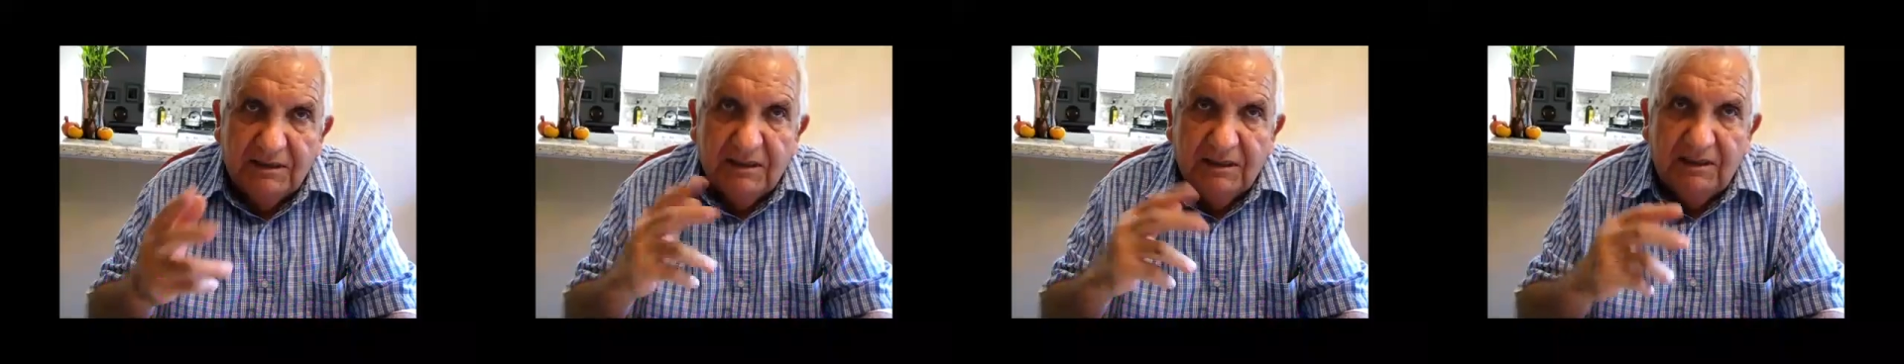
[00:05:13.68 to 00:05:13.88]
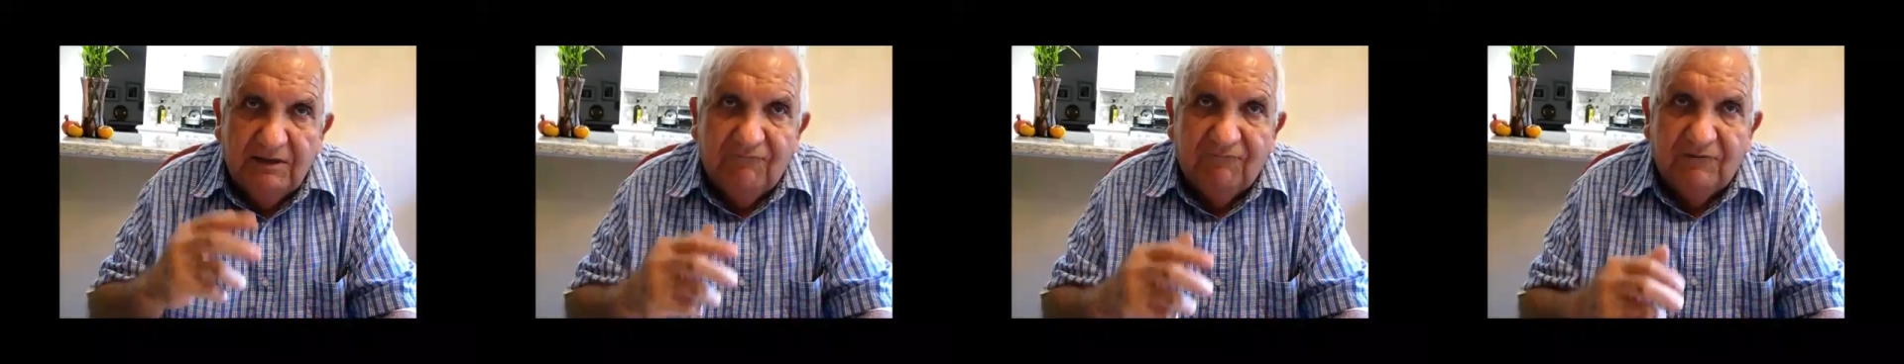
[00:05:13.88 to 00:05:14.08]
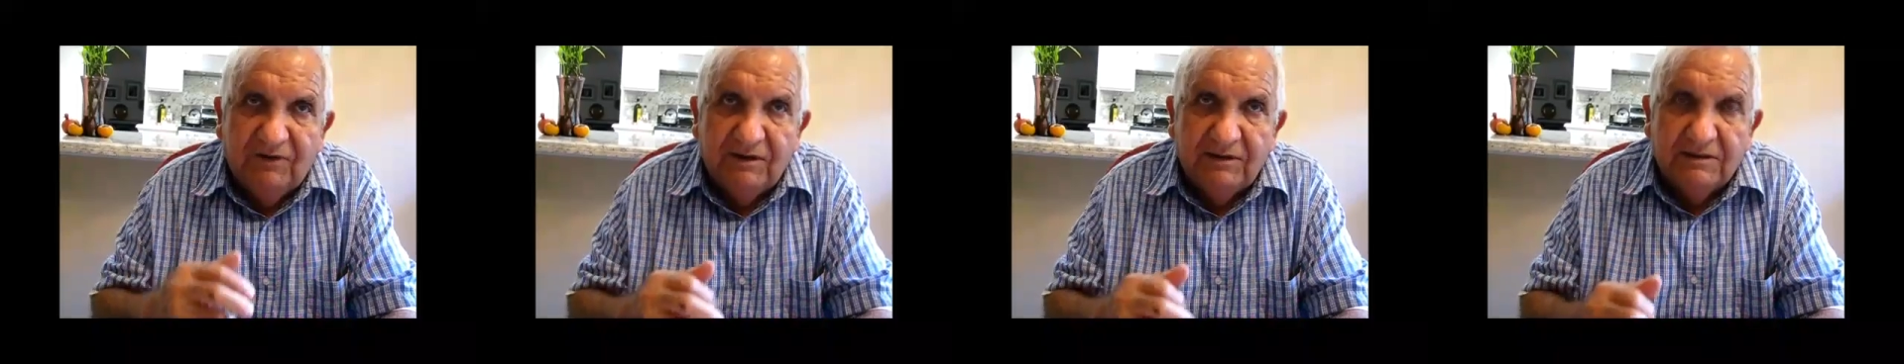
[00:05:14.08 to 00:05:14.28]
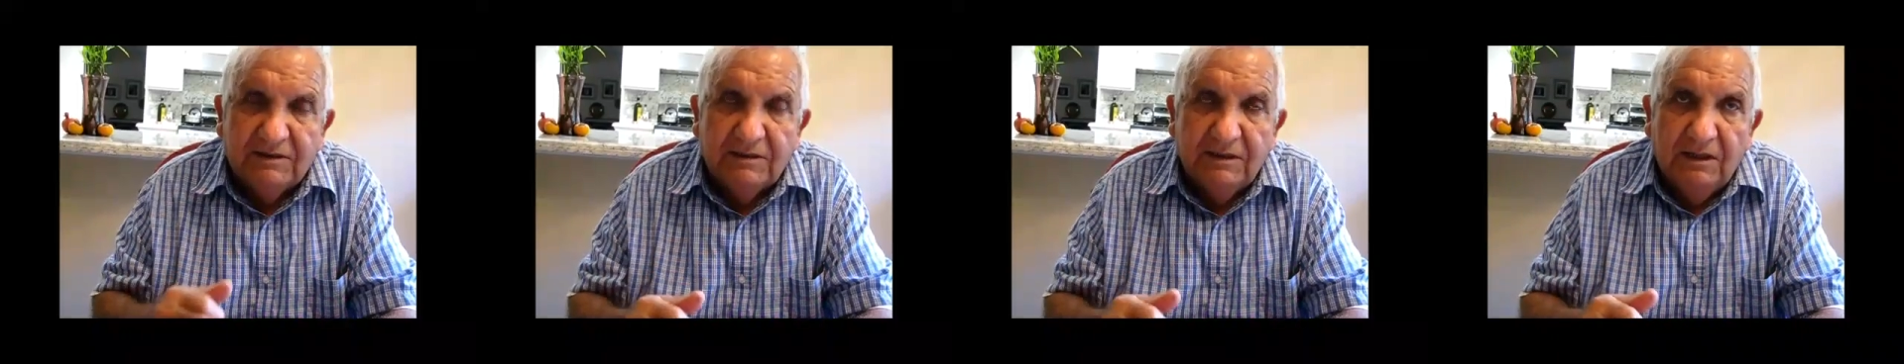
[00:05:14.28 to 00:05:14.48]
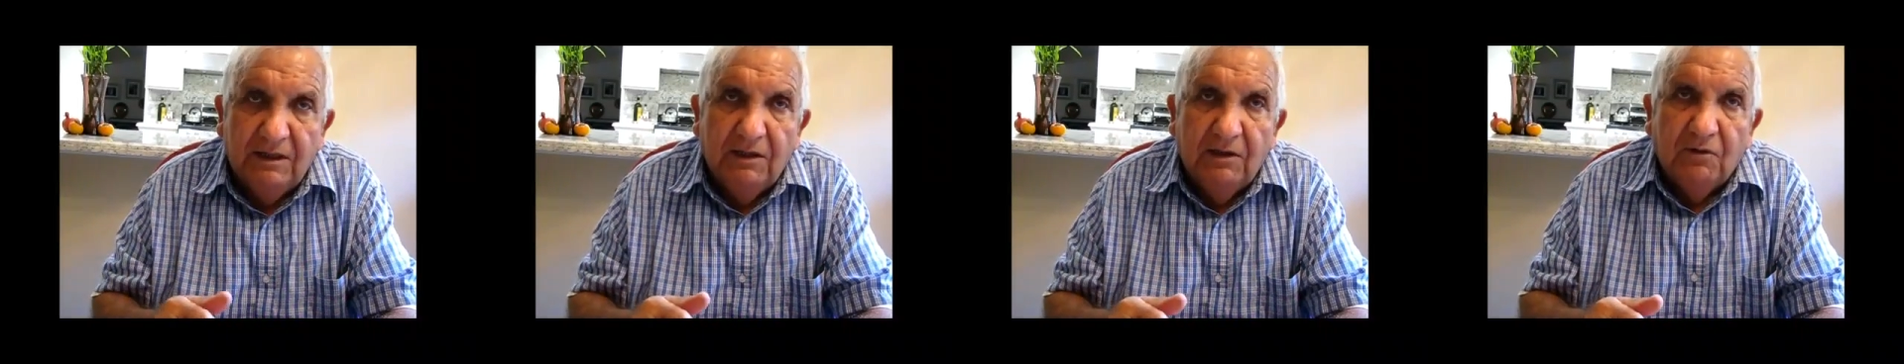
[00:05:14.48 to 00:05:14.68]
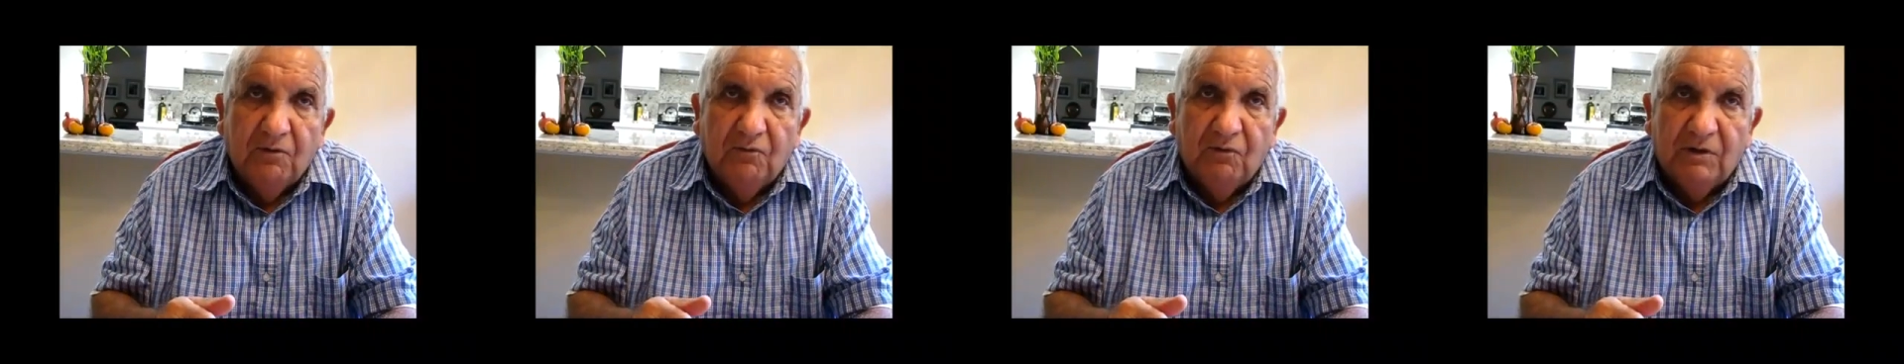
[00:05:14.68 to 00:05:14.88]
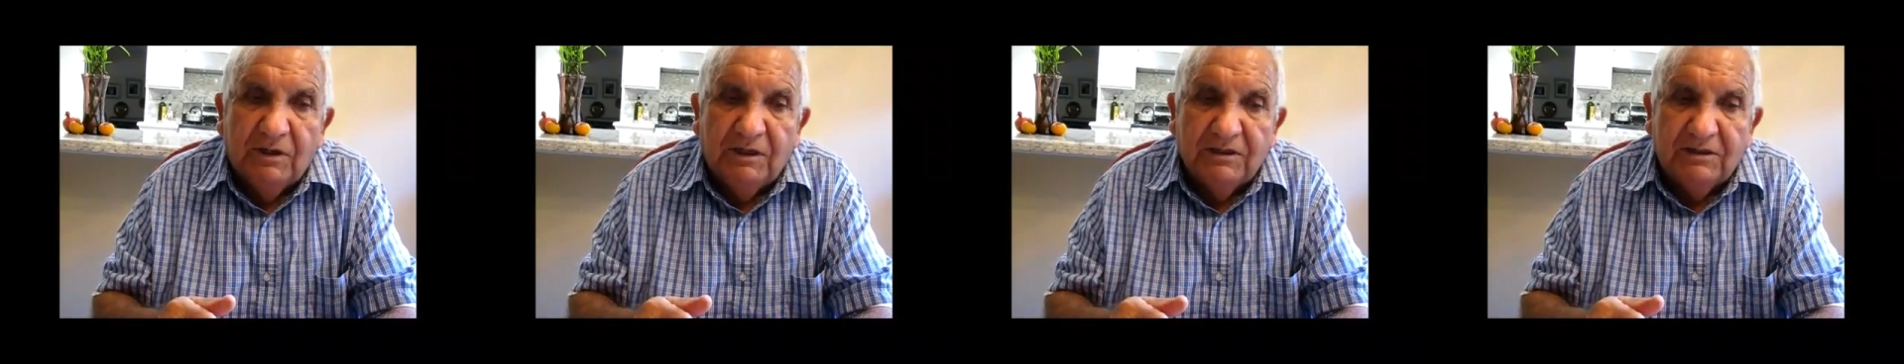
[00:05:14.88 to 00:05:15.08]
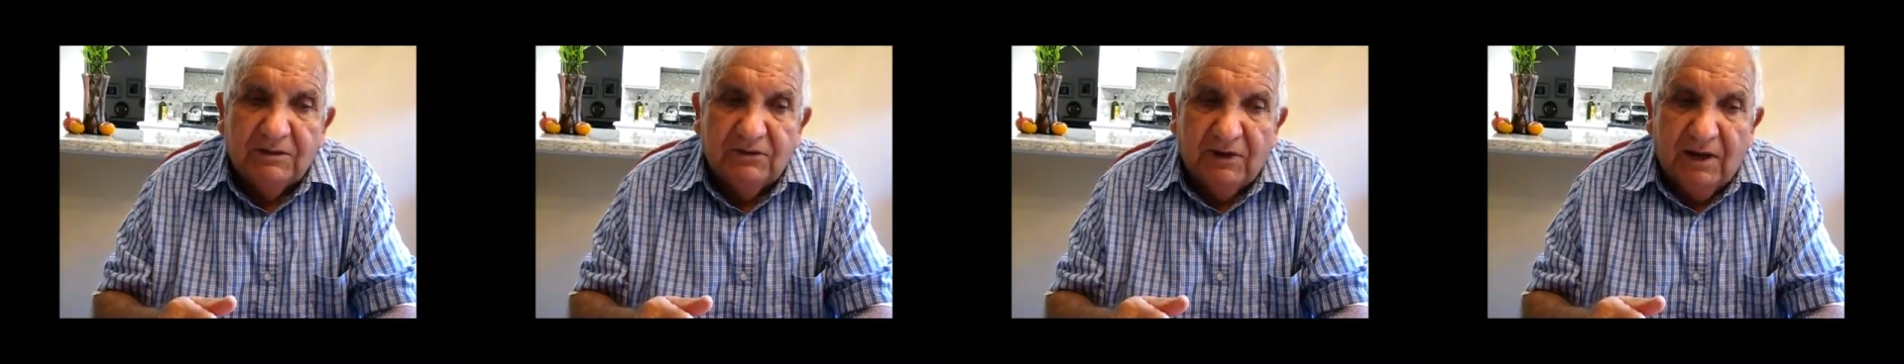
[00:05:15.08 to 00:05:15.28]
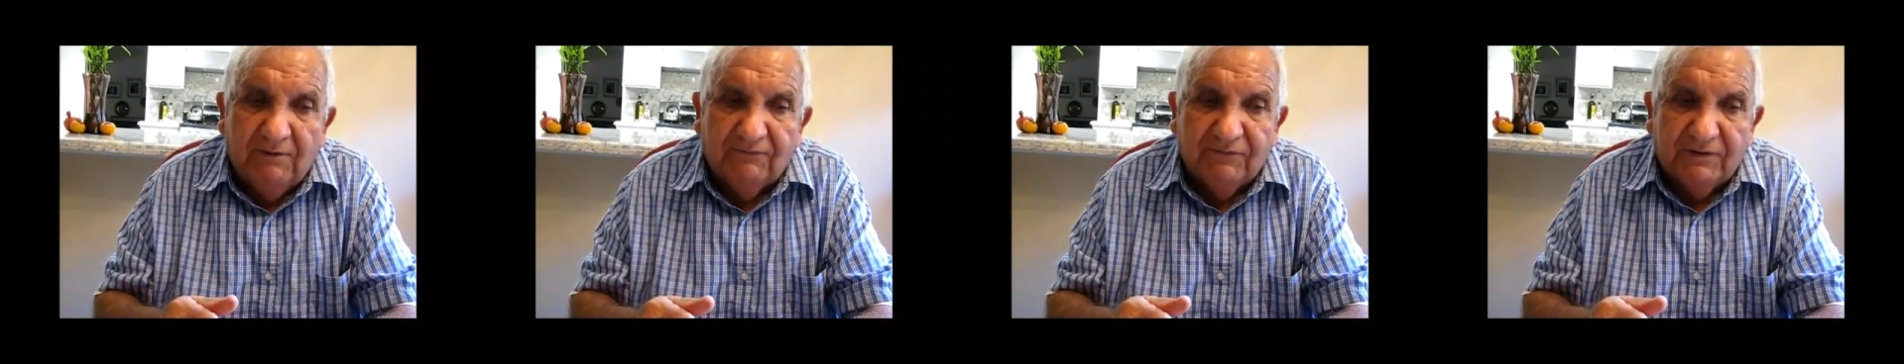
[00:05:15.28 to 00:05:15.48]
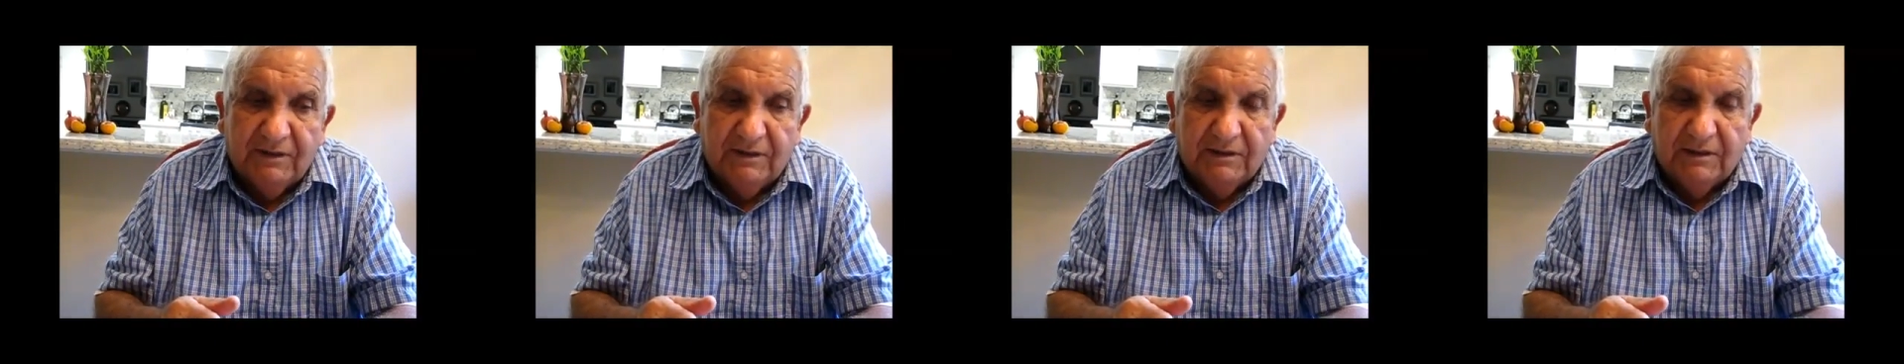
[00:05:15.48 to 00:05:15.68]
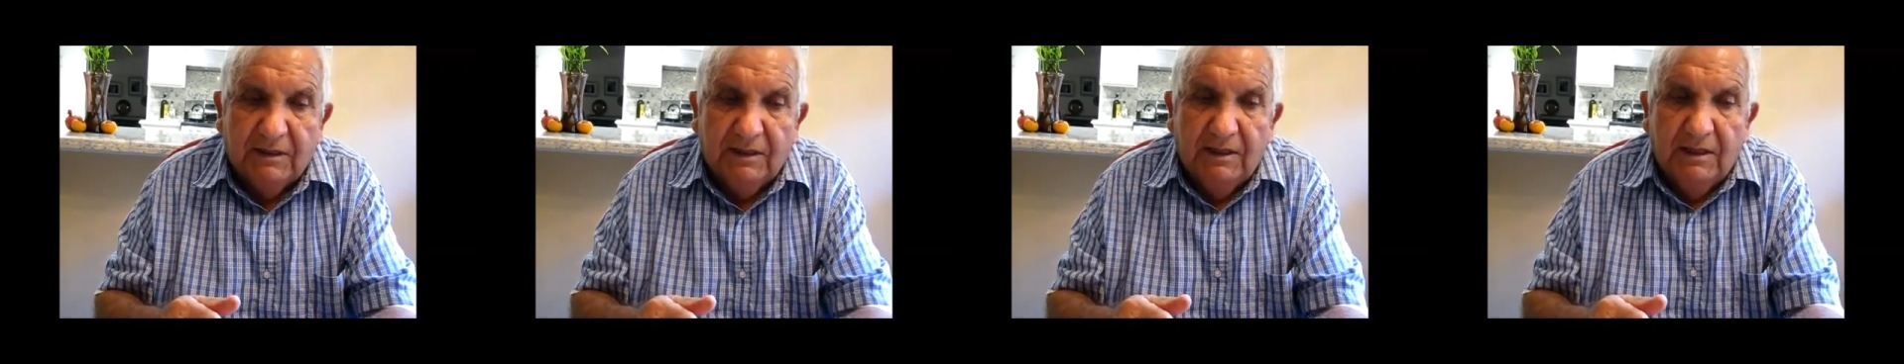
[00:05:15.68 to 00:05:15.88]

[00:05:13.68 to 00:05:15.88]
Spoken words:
the difference when it's grafted.